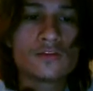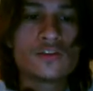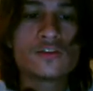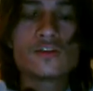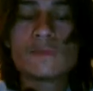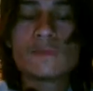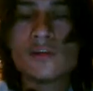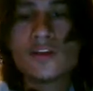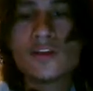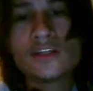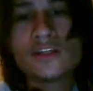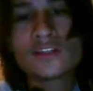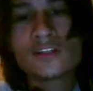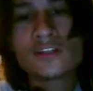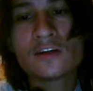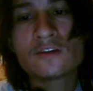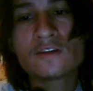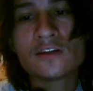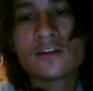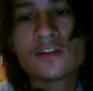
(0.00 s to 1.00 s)
Do community
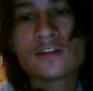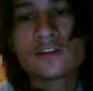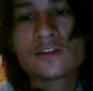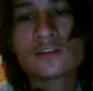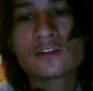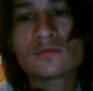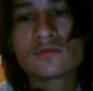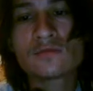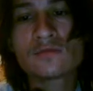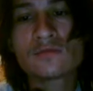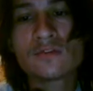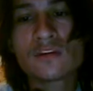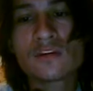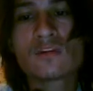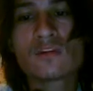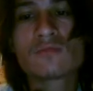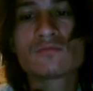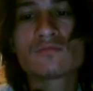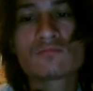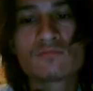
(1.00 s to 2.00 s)
service?
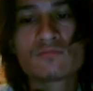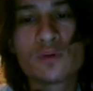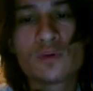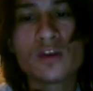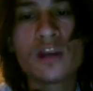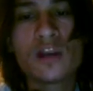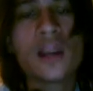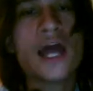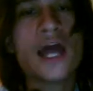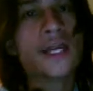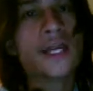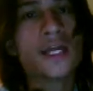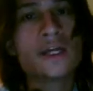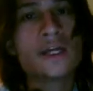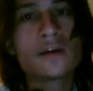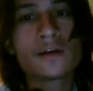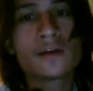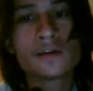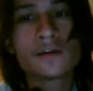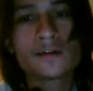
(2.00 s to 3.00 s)
Pretty likely.
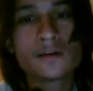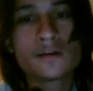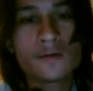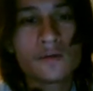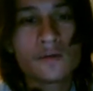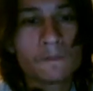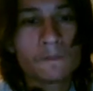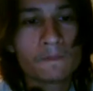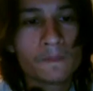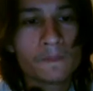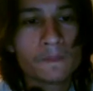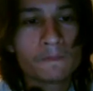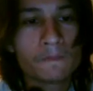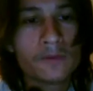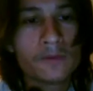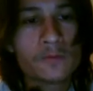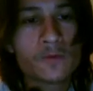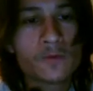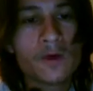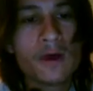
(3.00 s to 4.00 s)

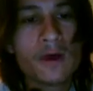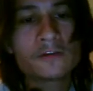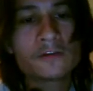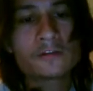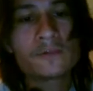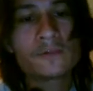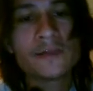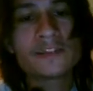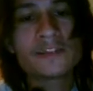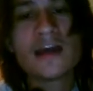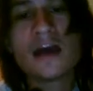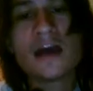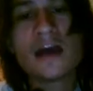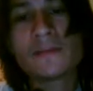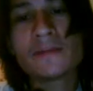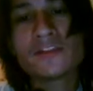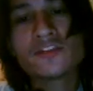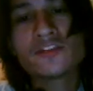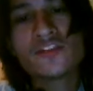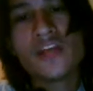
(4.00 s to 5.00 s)
Be required to spend
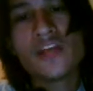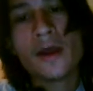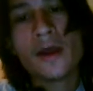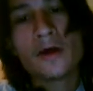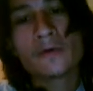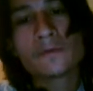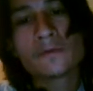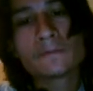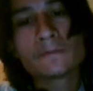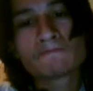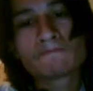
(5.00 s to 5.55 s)
time in jail.